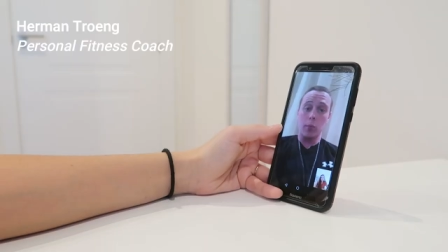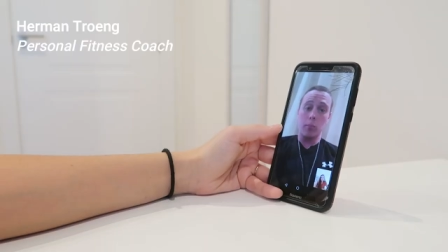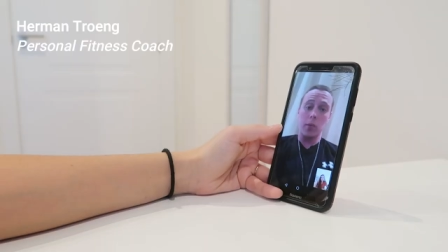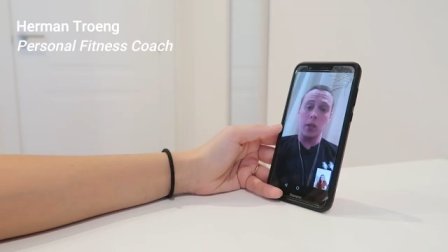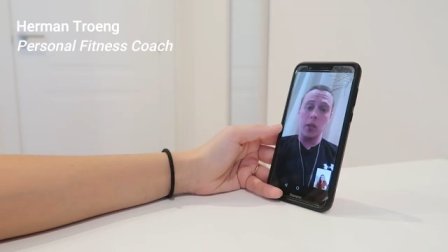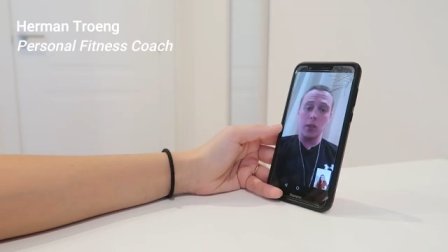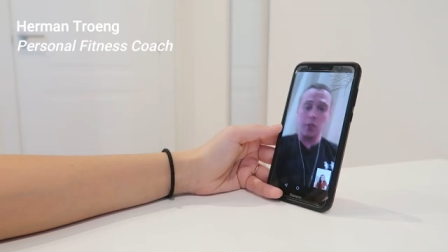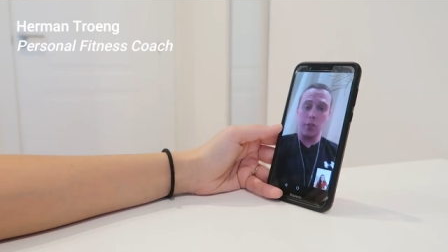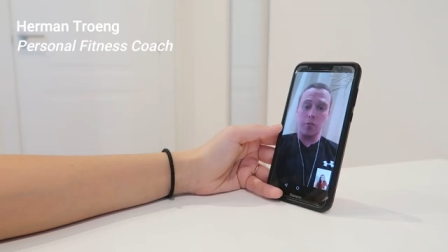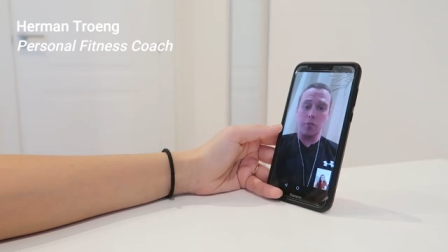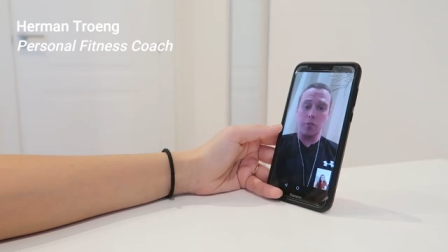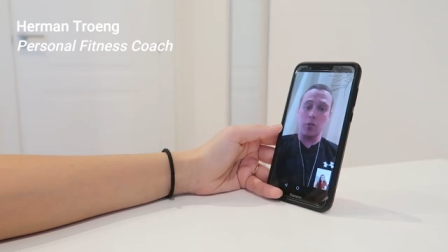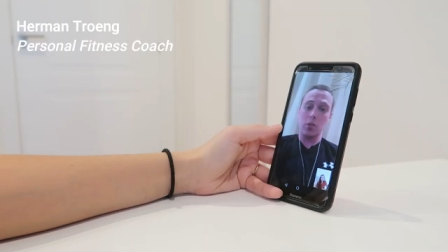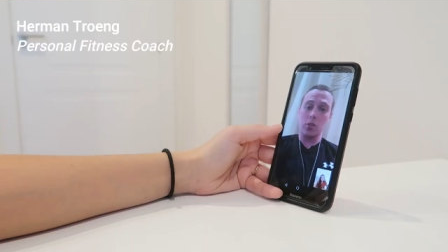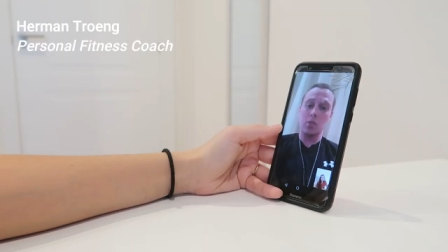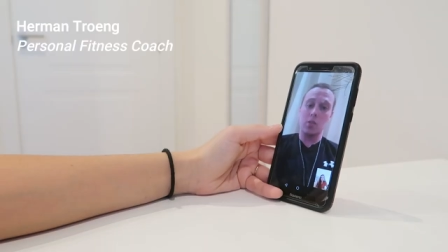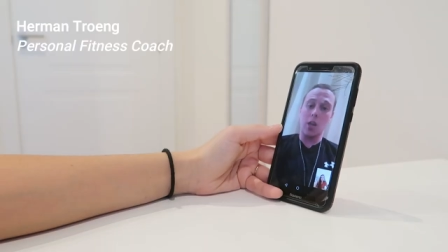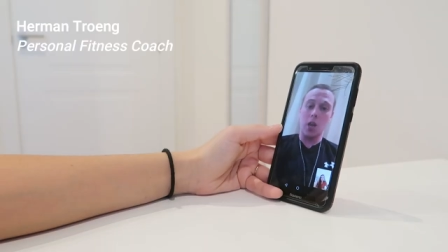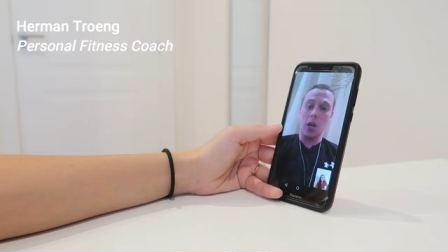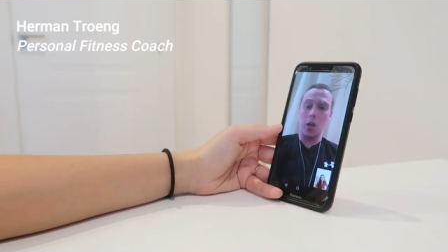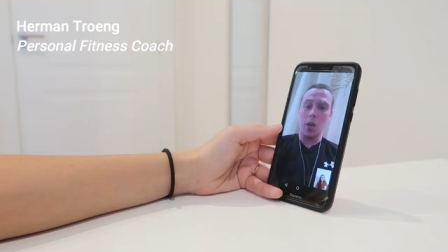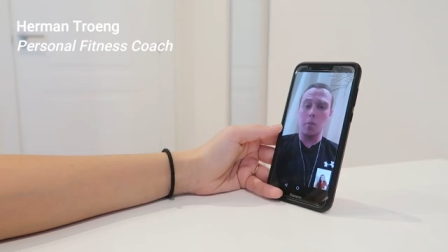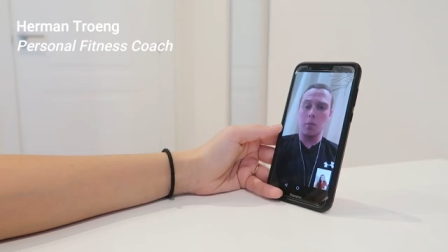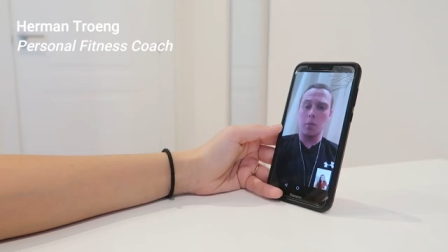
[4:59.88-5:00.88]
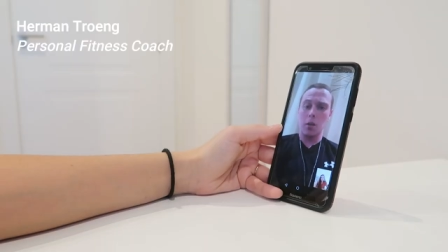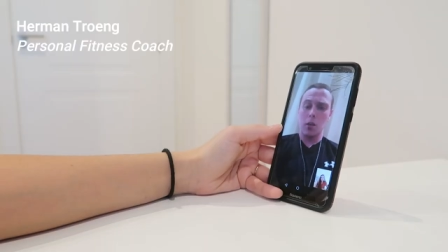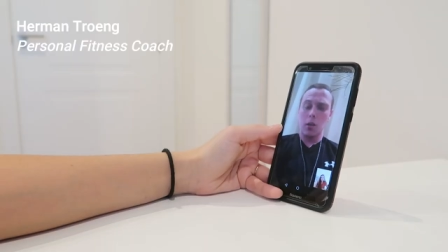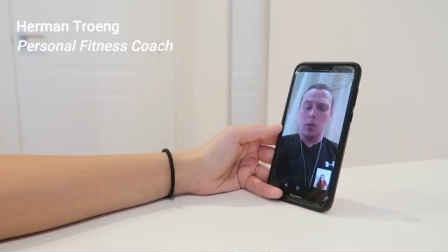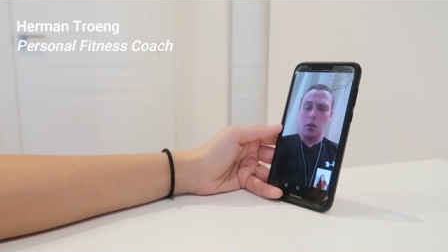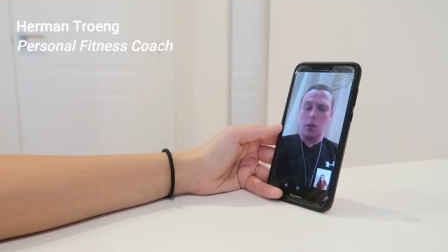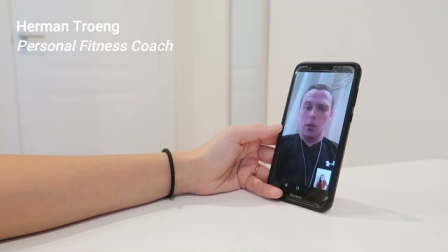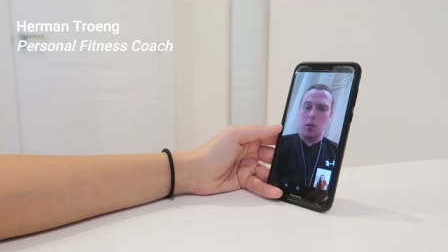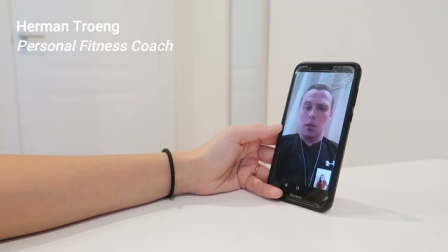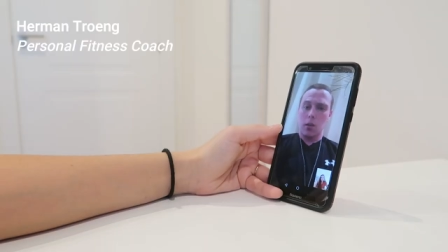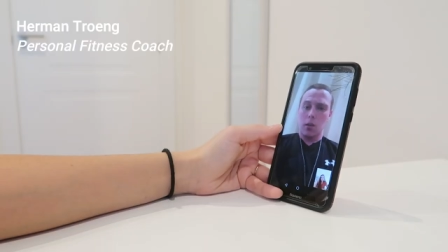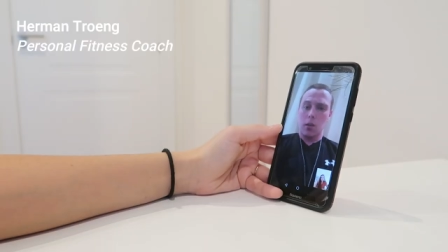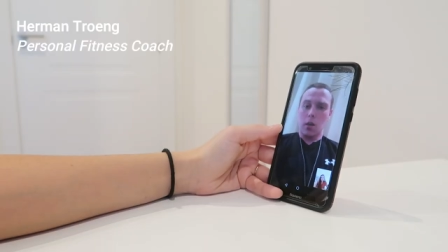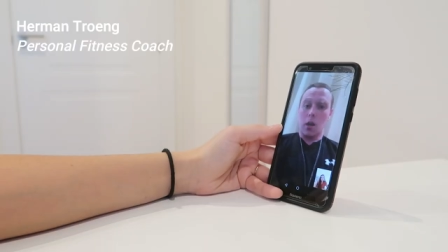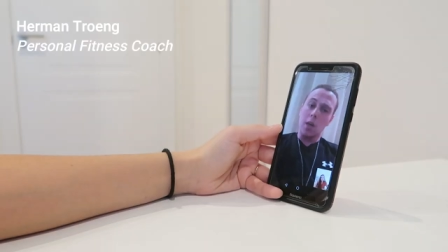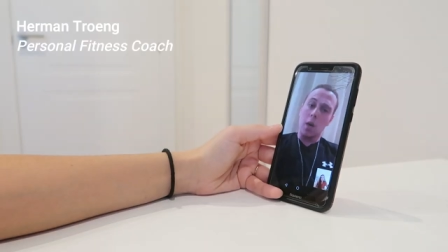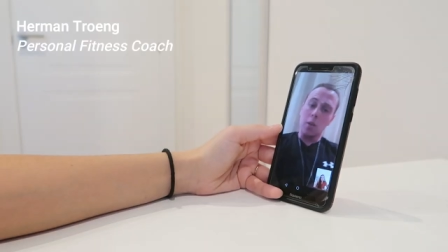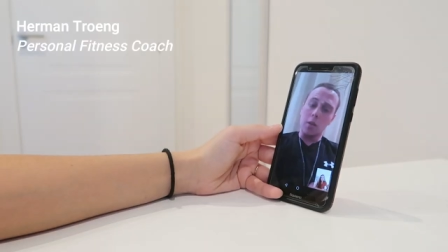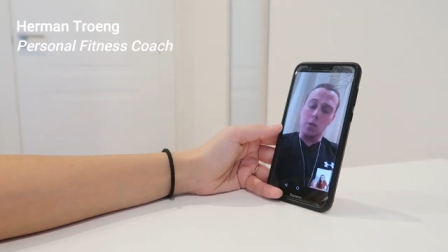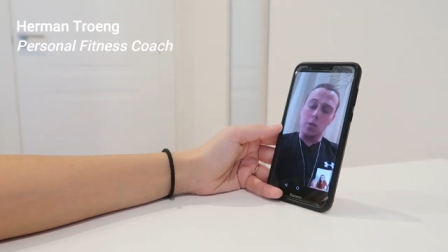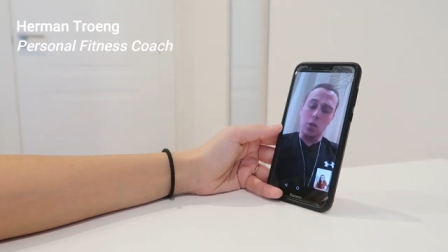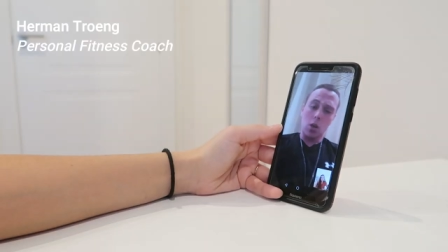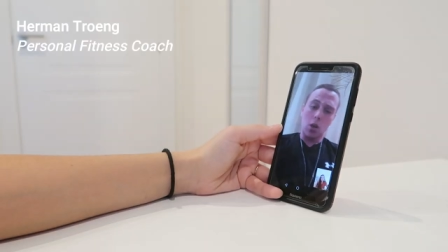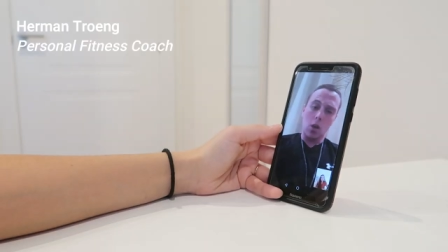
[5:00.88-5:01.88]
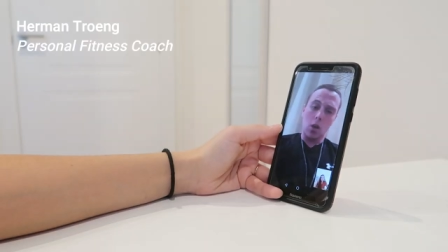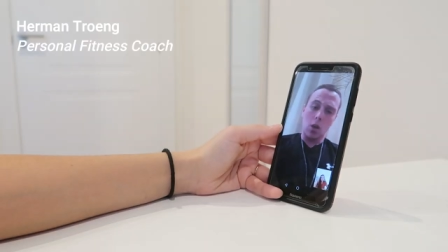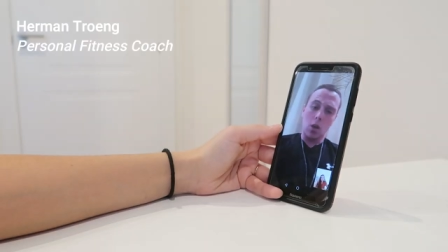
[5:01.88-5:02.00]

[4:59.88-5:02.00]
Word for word: When we meet the first time, sit down